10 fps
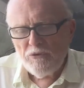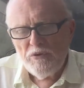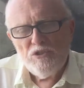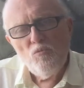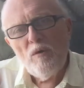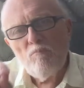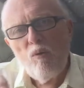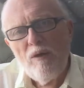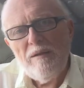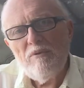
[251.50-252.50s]
there is one
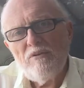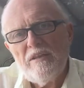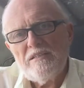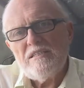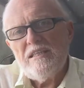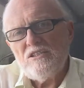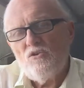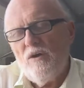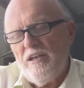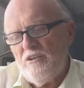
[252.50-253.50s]
point about this that's
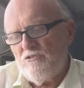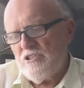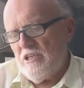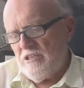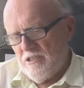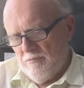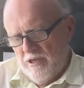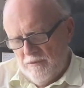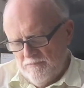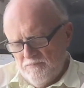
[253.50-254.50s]
quite interesting to
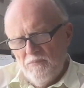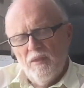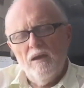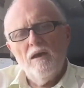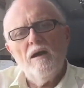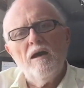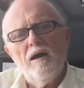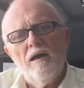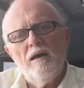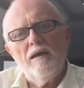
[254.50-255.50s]
me.
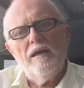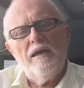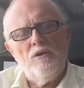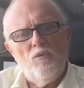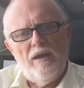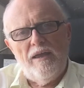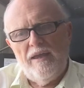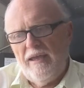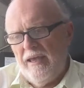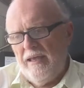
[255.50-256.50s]
Anyway,
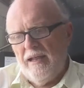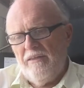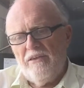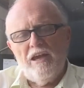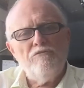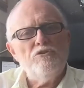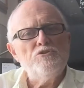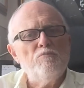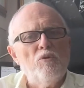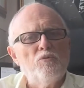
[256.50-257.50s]
and I think I've
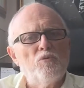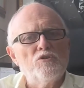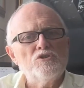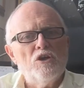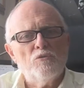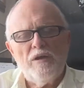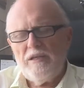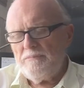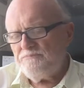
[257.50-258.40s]
used both words already.